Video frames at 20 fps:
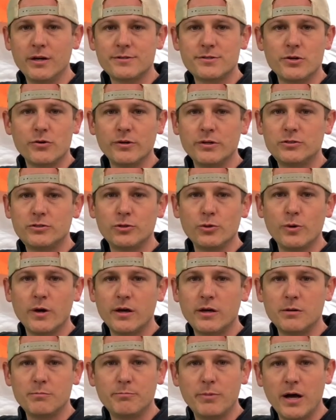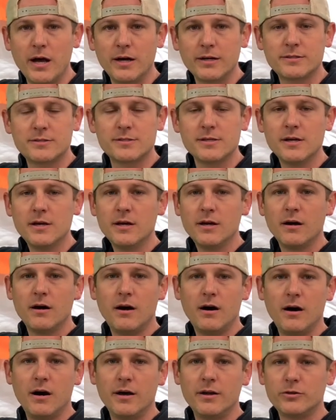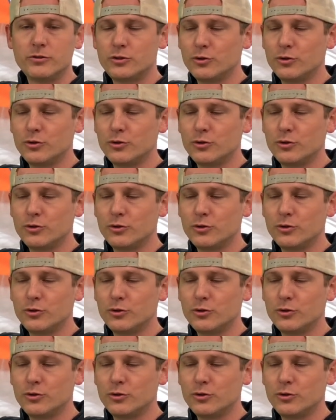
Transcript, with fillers: It's only 200 bucks on or